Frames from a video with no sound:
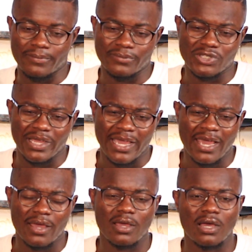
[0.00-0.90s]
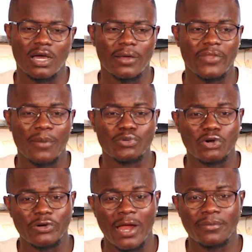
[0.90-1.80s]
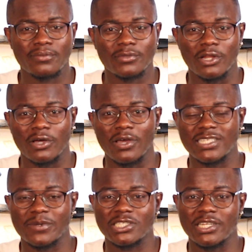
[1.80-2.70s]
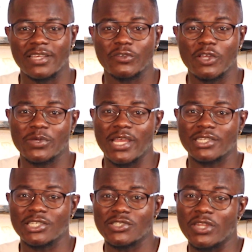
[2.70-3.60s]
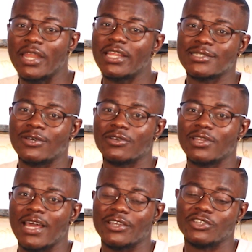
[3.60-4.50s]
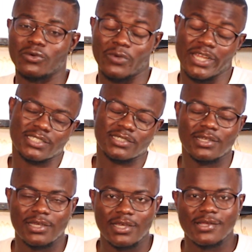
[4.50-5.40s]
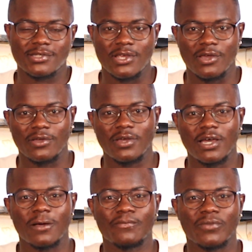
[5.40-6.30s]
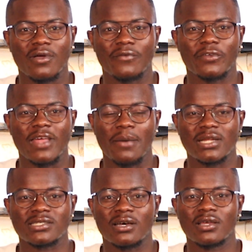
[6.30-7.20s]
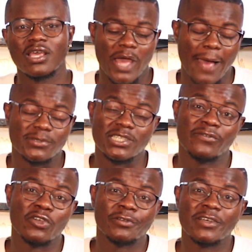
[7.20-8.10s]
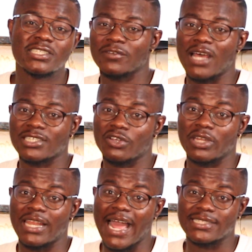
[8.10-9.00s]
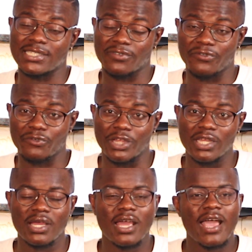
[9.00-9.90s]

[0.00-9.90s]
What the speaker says: to get that program. You know, especially if you're a PhD student, it's not like you're rich. So for that matter, perhaps if your university hasn't got a license for free,